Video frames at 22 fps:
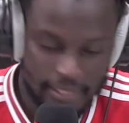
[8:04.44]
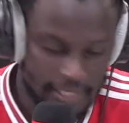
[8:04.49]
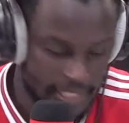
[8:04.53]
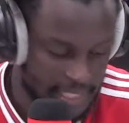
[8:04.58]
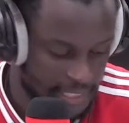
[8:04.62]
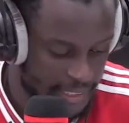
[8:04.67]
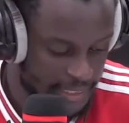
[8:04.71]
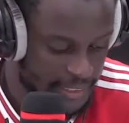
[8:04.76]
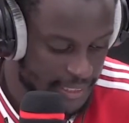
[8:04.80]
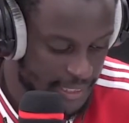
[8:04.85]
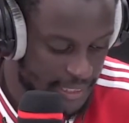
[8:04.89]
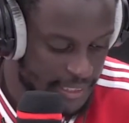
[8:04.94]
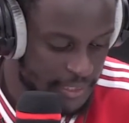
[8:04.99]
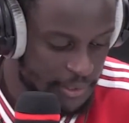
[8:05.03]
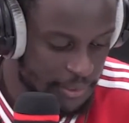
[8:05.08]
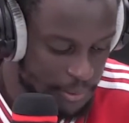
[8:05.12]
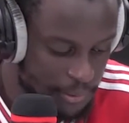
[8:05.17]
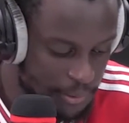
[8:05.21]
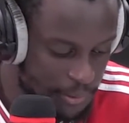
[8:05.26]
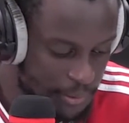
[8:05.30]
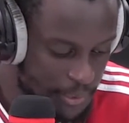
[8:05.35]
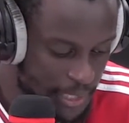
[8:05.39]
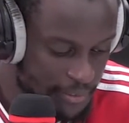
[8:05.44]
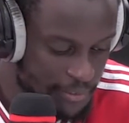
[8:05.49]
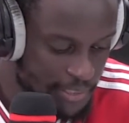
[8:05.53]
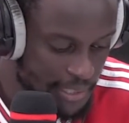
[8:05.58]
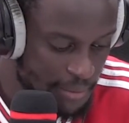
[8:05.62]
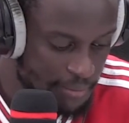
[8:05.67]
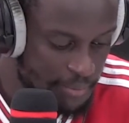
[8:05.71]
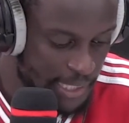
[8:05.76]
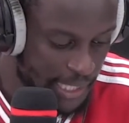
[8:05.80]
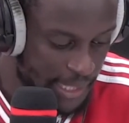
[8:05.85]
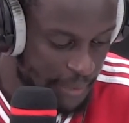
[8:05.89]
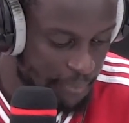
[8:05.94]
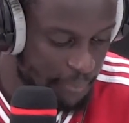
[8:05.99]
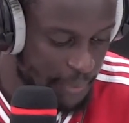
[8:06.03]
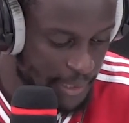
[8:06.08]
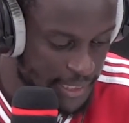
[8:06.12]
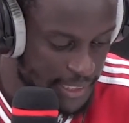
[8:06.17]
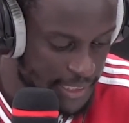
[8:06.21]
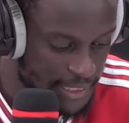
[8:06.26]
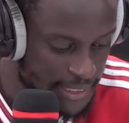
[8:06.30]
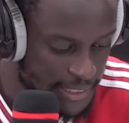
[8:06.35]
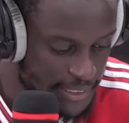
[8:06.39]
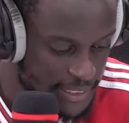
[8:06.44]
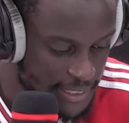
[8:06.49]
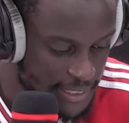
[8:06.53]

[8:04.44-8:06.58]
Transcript: Yes, so we have some time at least.